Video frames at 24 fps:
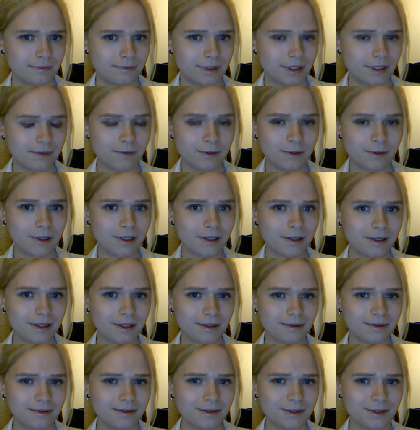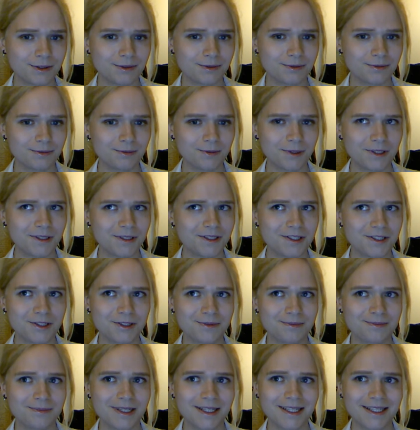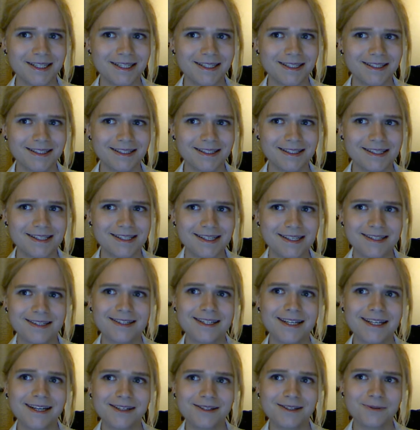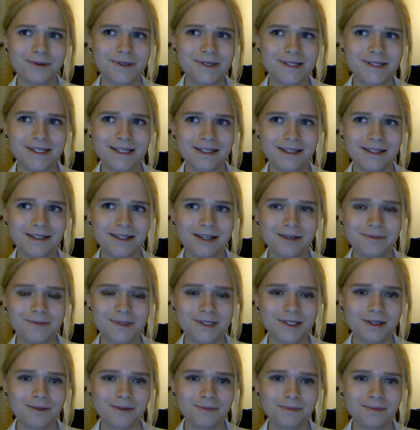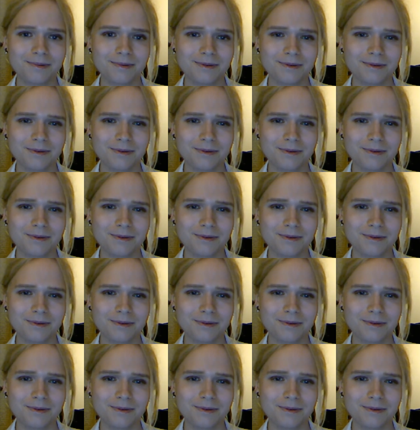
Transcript: if you want to watch my sister channel once it comes up,